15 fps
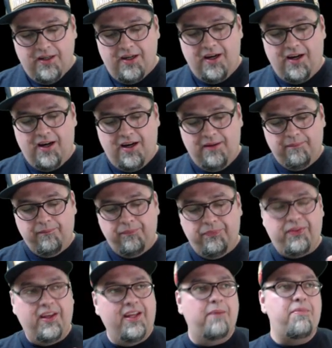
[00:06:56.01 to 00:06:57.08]
um,
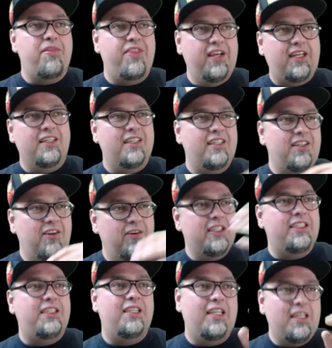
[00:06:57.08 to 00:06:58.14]
and I'm thinking, you know, he
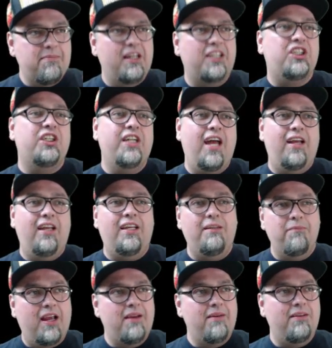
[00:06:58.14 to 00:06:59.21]
he mentioned that he
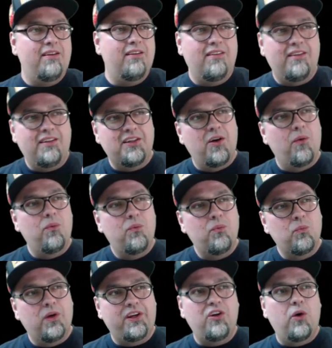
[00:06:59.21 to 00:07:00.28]
might you know,
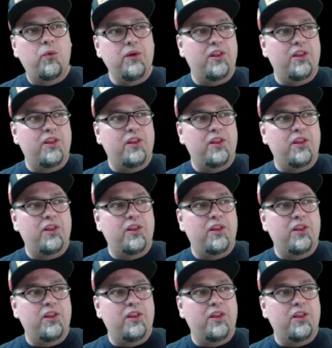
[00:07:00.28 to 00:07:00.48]
want to go with